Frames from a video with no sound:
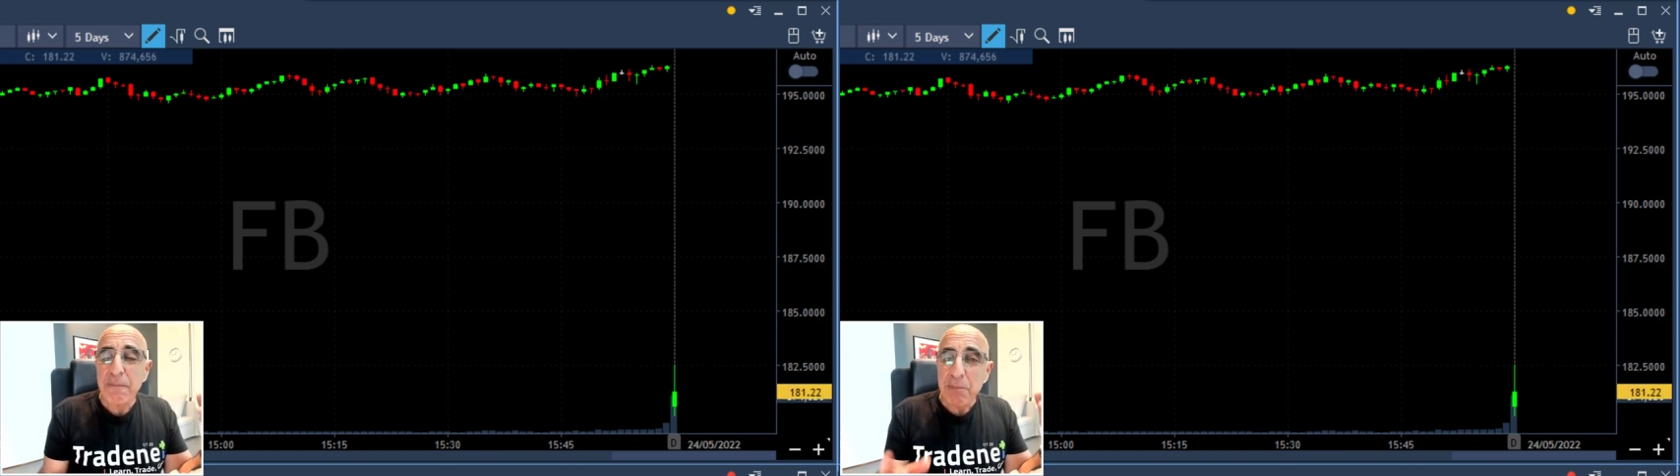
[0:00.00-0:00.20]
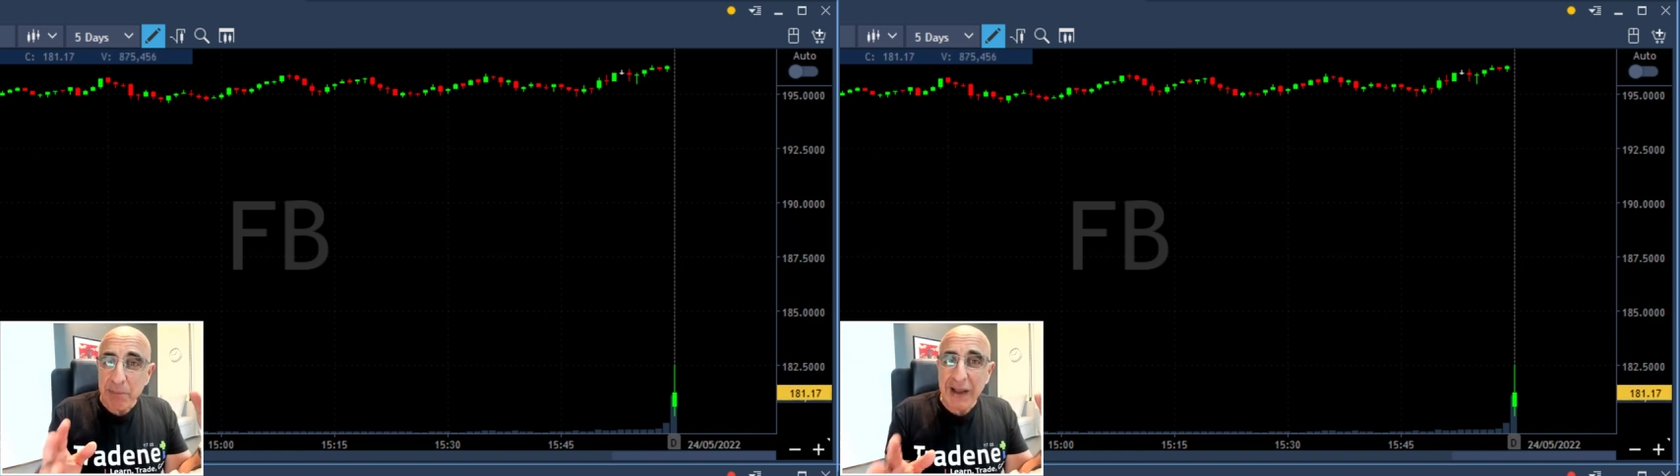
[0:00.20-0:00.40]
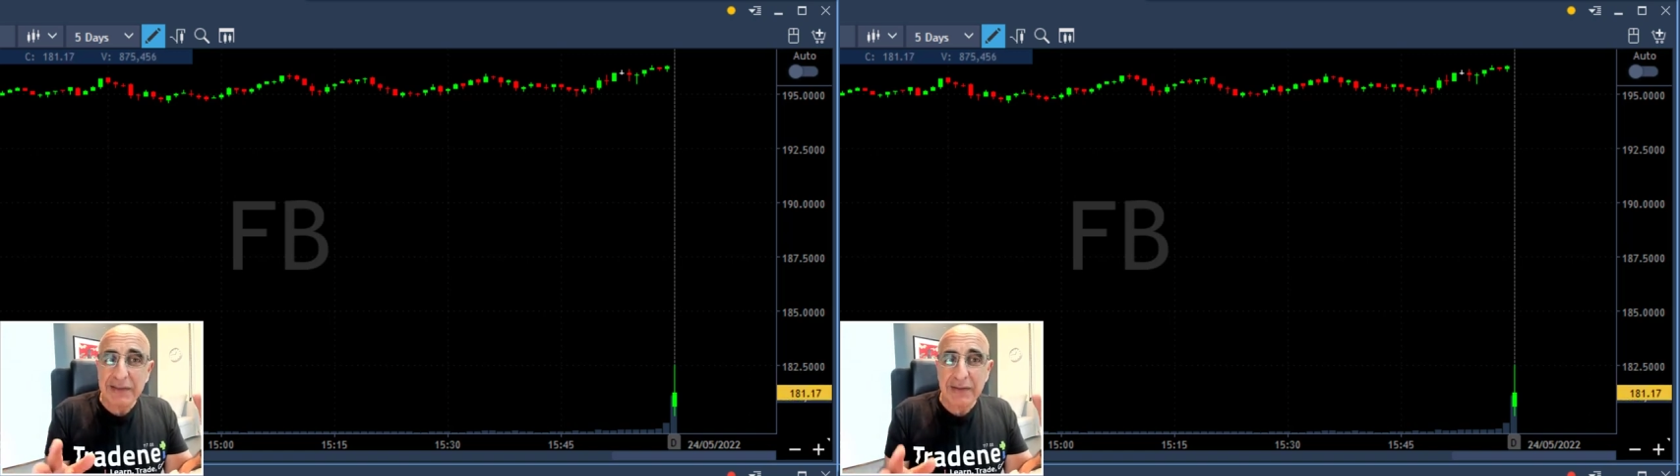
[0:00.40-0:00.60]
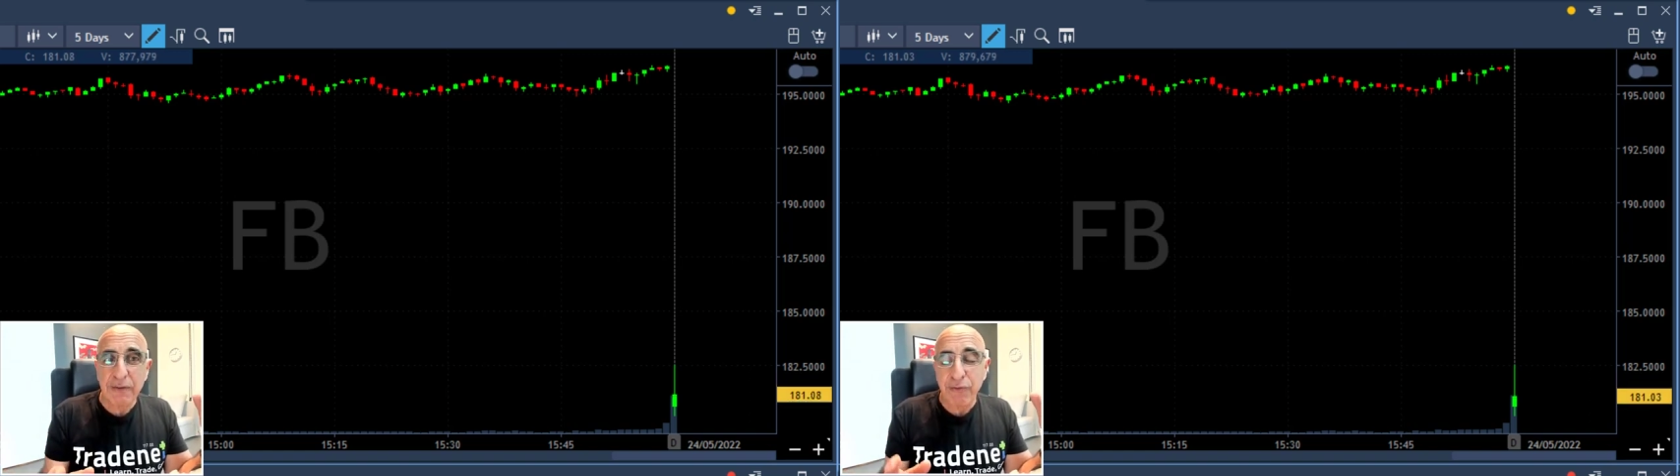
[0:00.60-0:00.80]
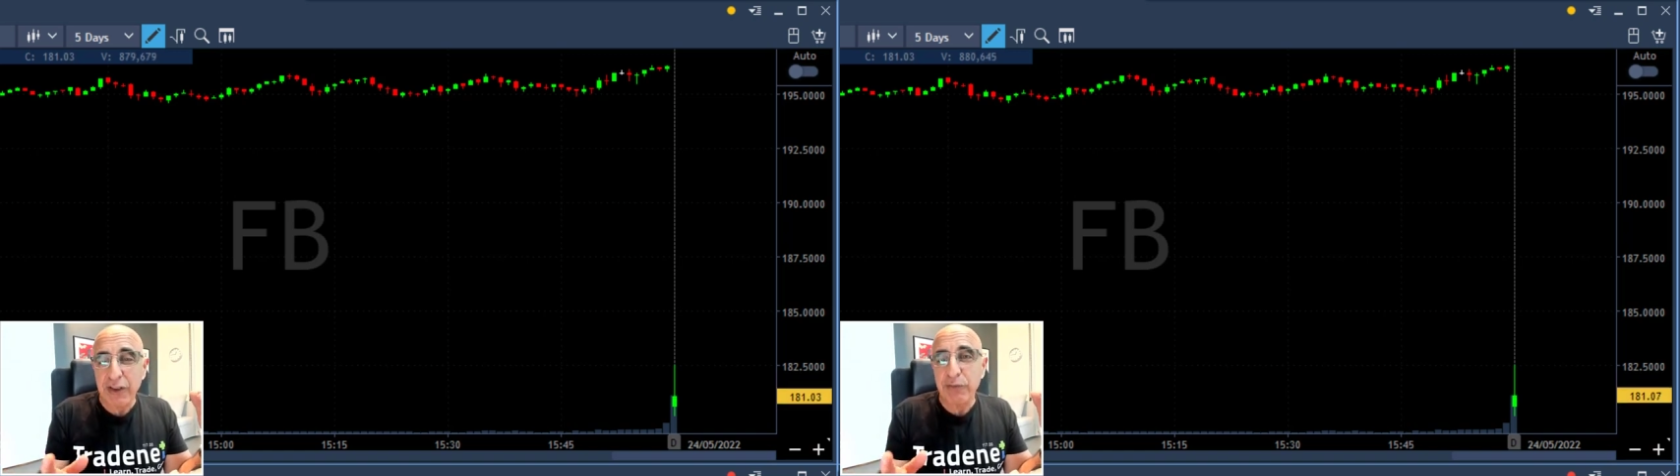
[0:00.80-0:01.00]
but
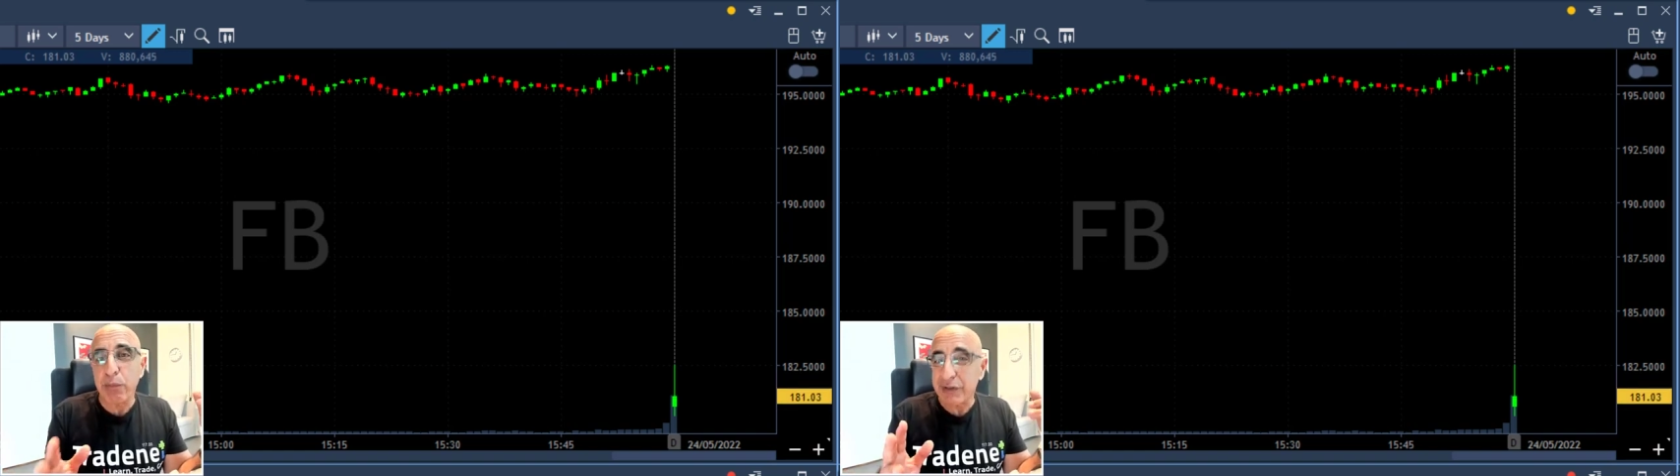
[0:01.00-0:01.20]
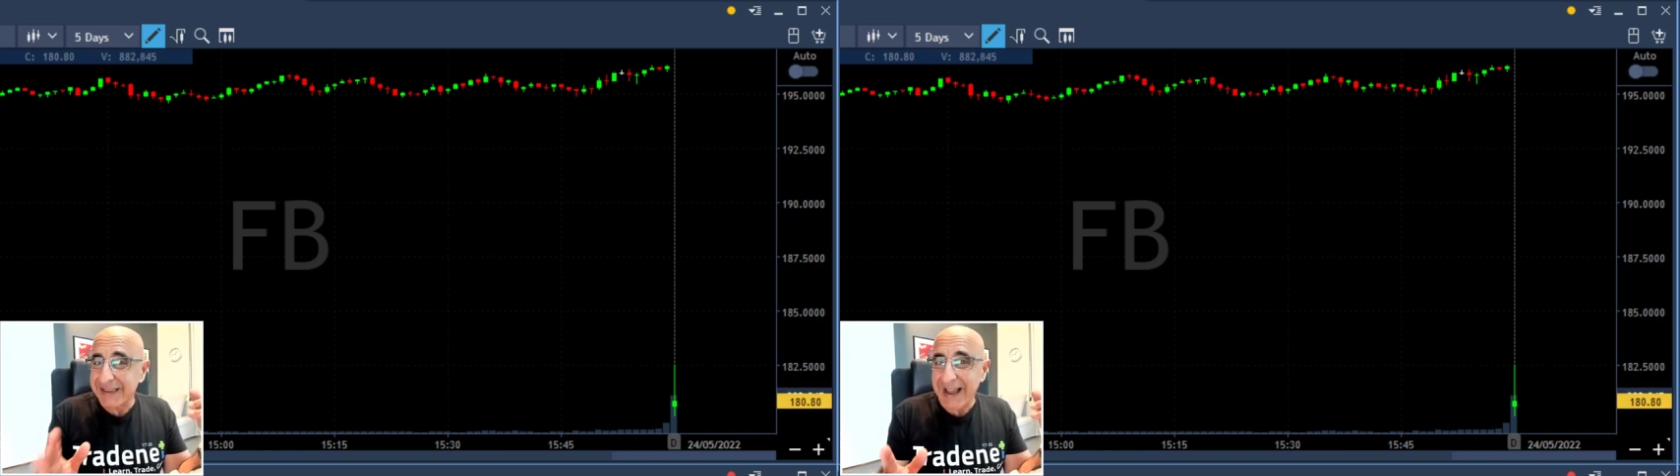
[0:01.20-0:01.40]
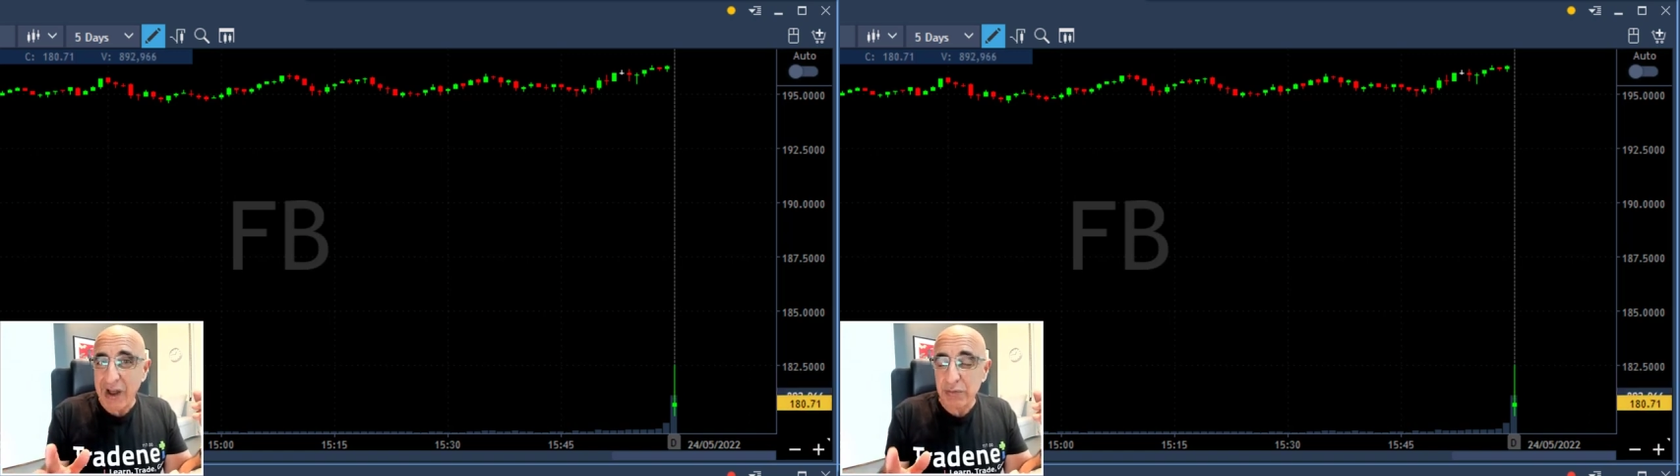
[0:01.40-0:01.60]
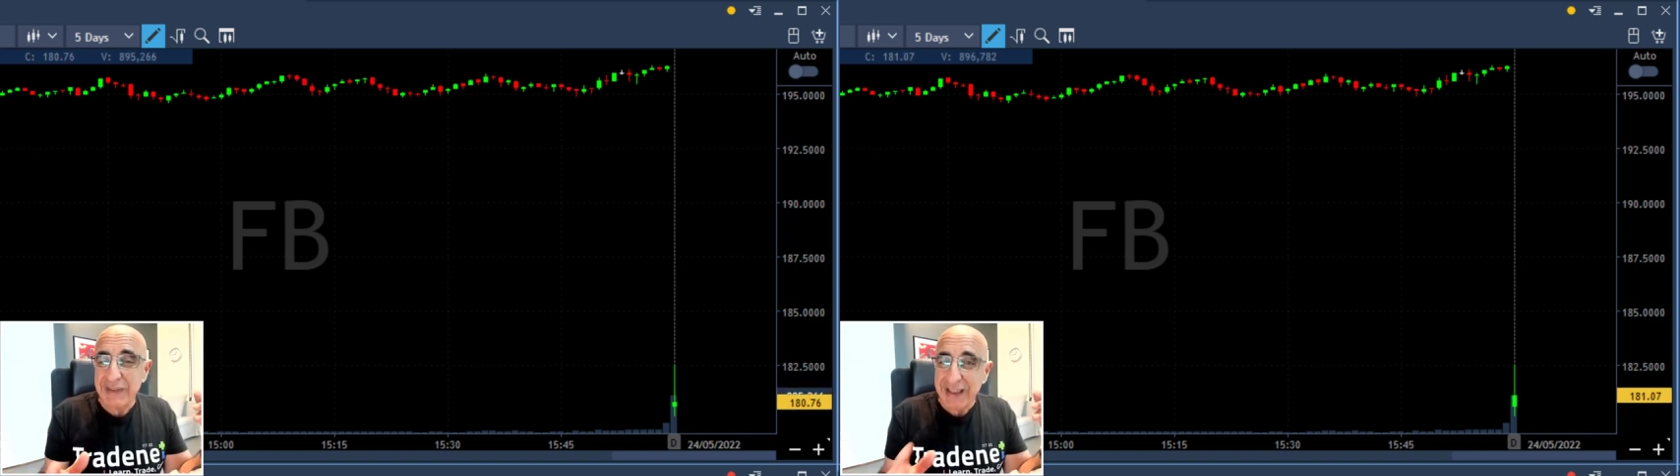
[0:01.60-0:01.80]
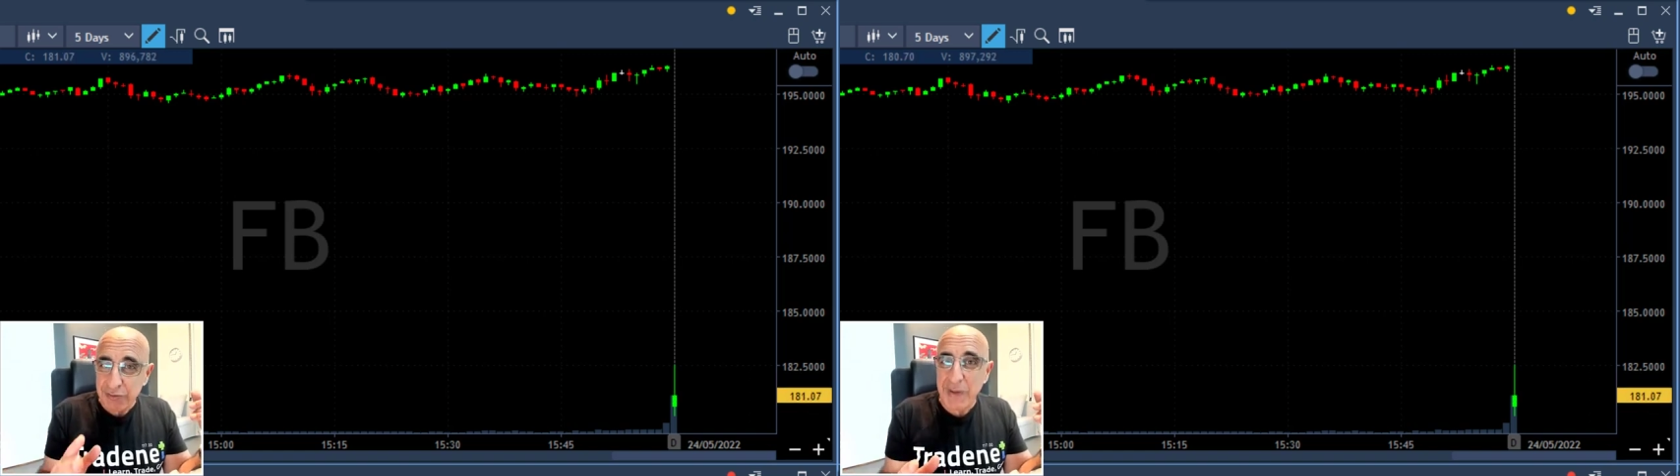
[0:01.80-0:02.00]
Facebook down
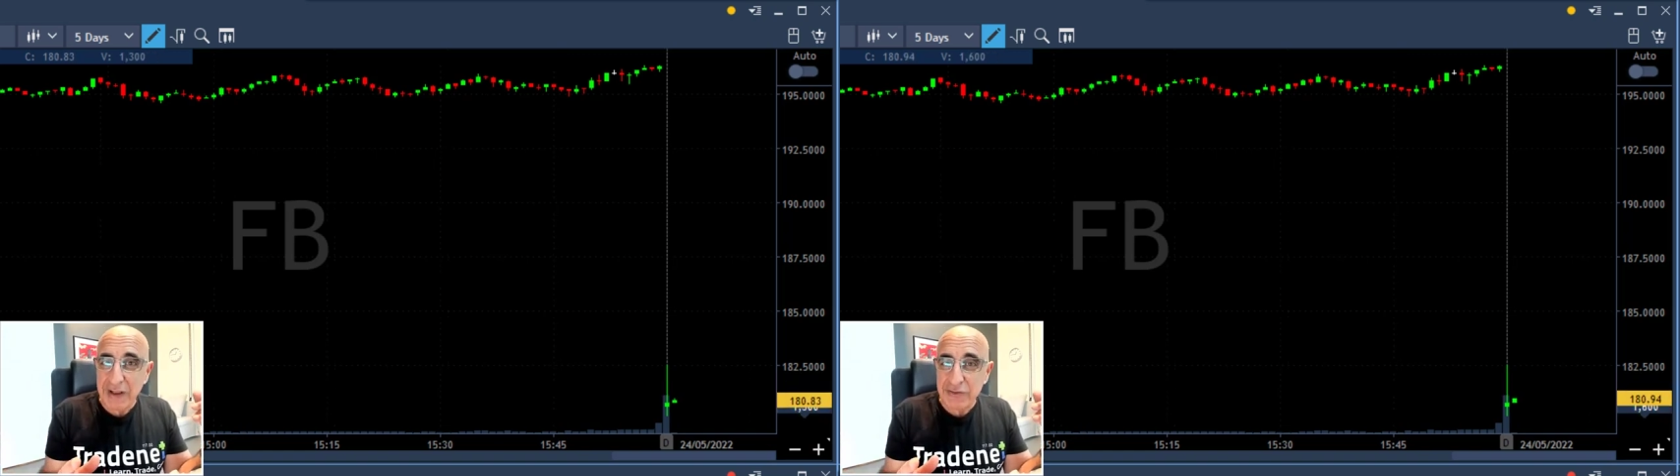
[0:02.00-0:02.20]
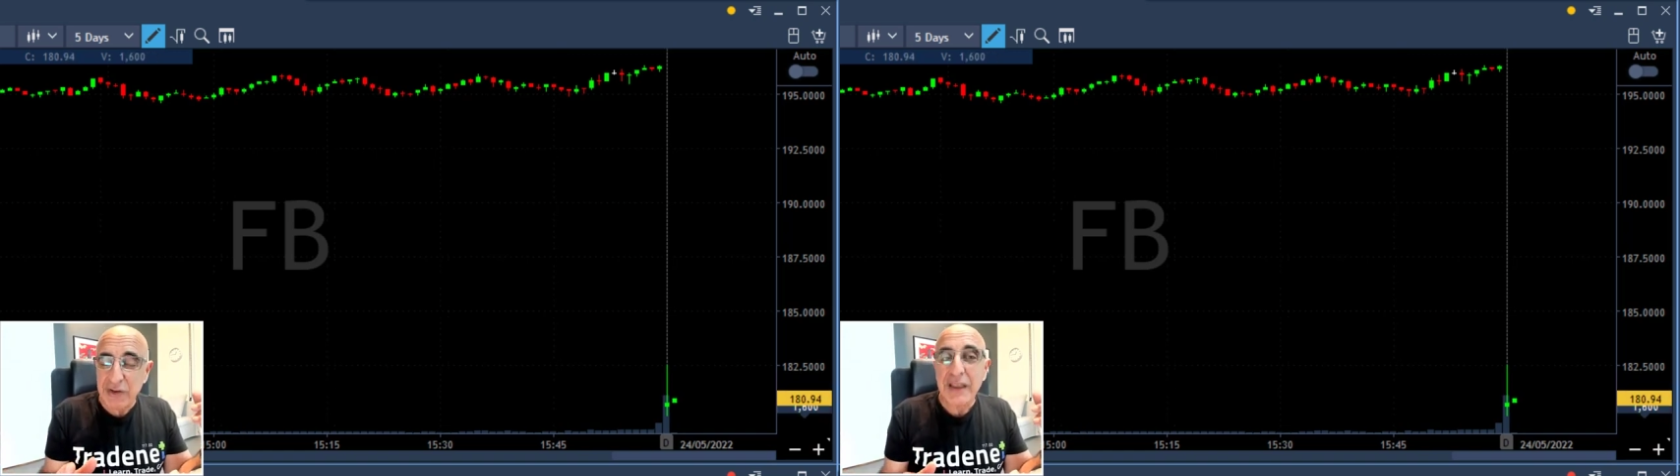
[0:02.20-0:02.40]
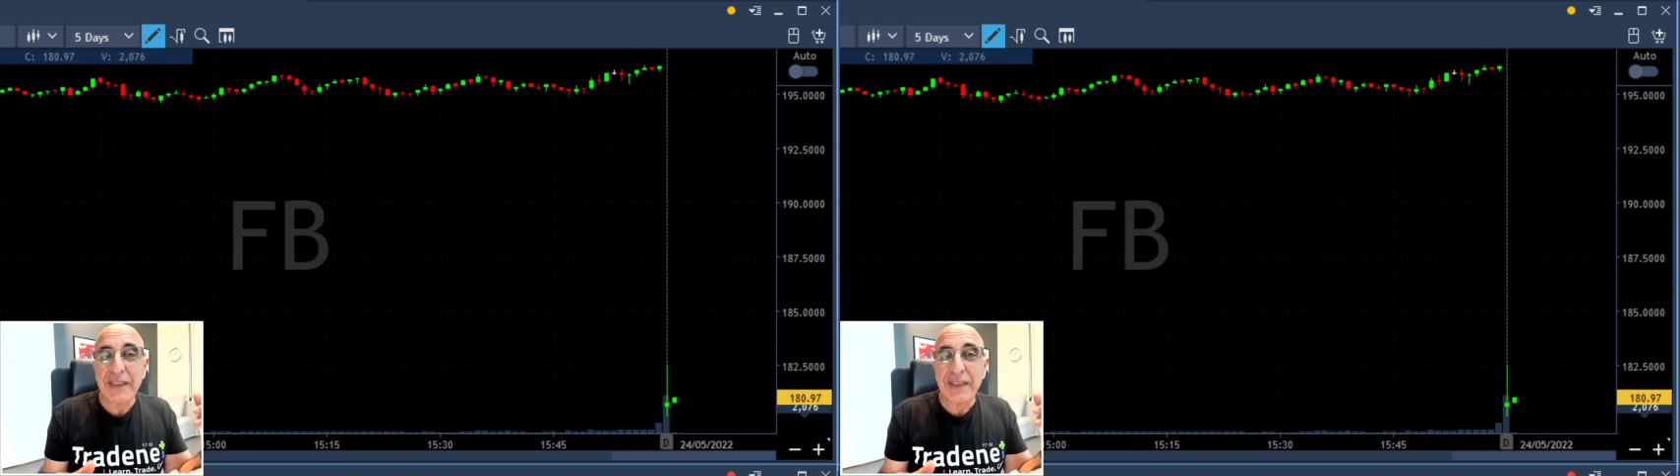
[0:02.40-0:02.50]
that much,